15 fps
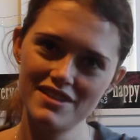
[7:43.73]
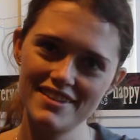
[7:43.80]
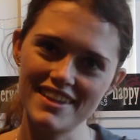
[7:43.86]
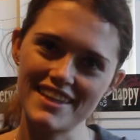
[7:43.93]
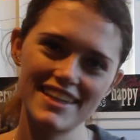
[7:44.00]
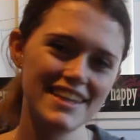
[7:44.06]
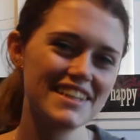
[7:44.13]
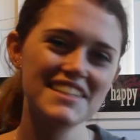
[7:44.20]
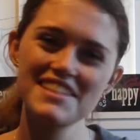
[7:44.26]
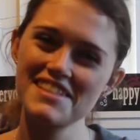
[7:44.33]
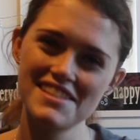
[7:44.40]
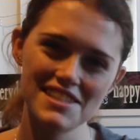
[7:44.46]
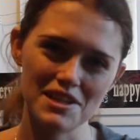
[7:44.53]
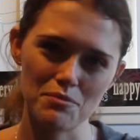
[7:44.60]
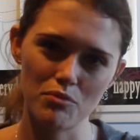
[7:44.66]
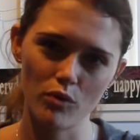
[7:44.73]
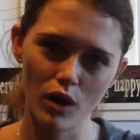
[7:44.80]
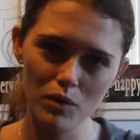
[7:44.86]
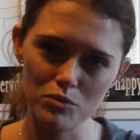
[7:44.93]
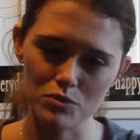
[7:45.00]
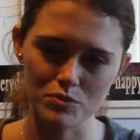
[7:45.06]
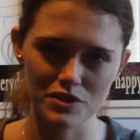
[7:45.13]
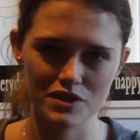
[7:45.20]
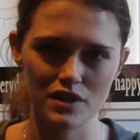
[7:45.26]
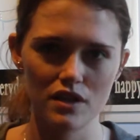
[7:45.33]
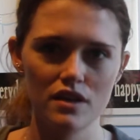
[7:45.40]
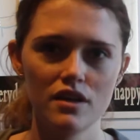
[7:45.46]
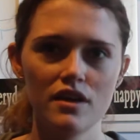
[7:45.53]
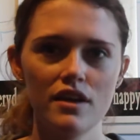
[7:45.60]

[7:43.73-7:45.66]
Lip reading: Like, he didn't see a problem with it.